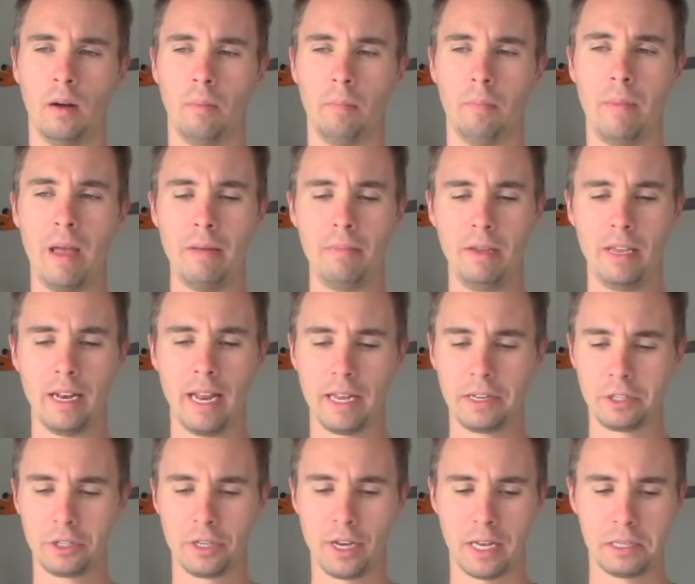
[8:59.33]
Maybe an
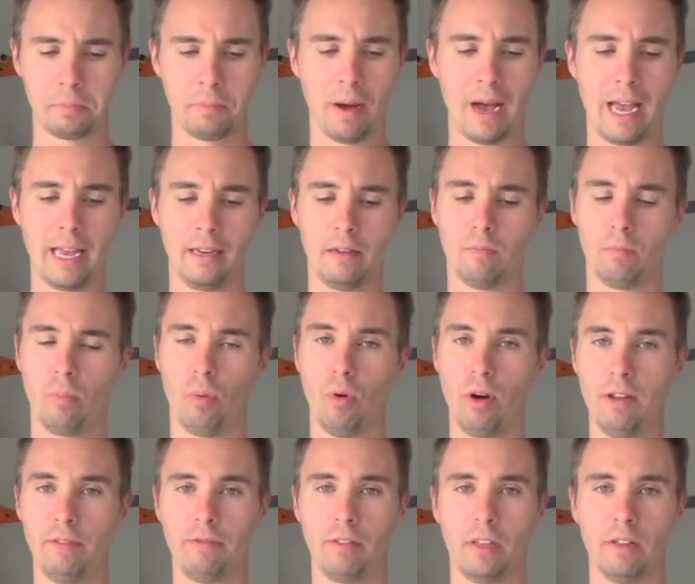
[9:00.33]
exercise bike
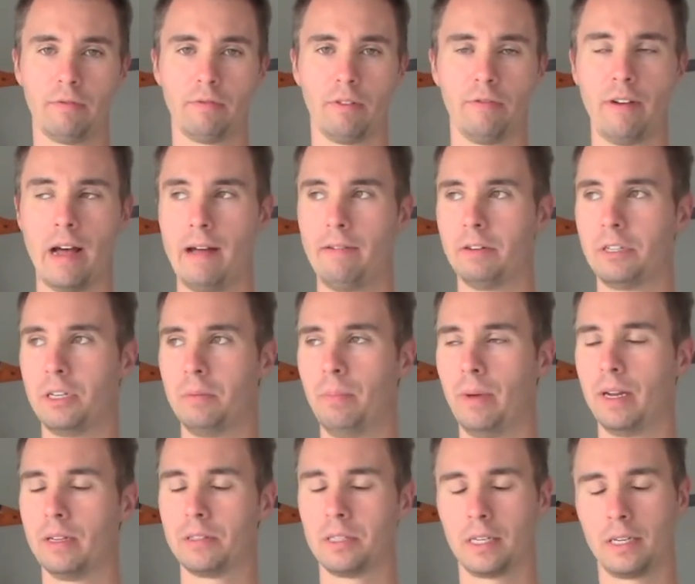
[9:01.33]
briefly for 5 or 10
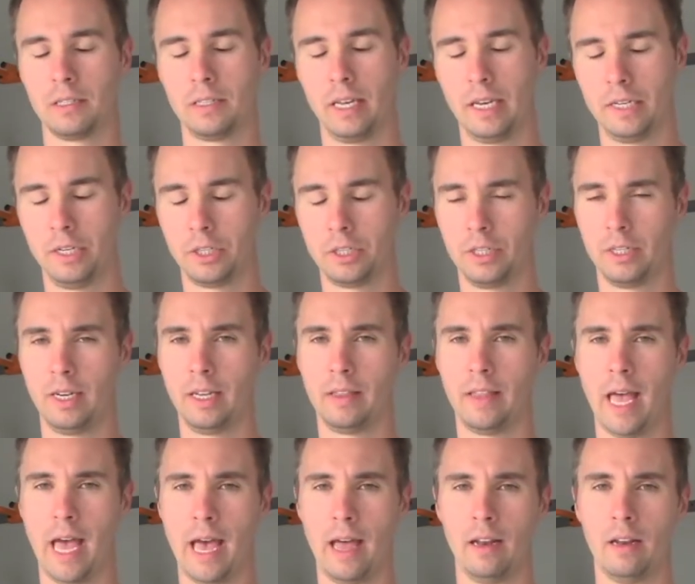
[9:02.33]
minutes, like I said, just to get
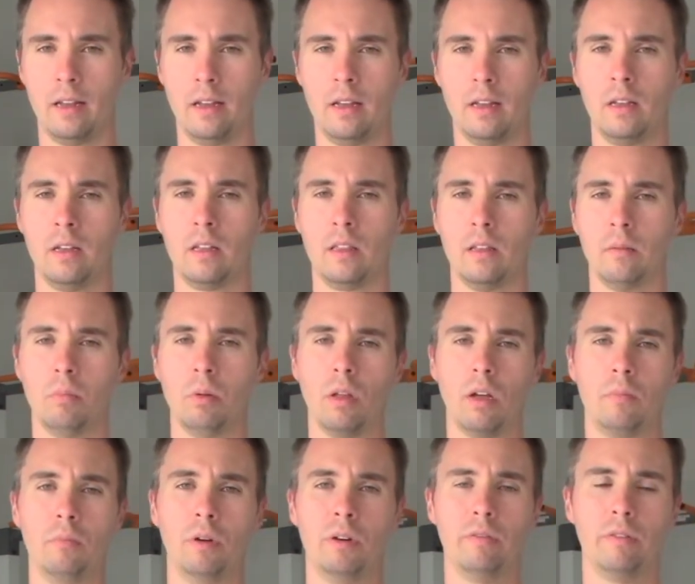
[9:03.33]
that
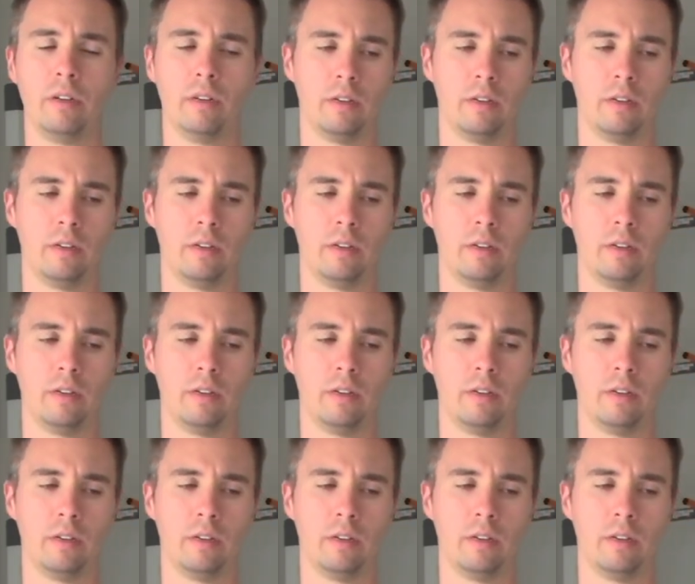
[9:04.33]
blood moving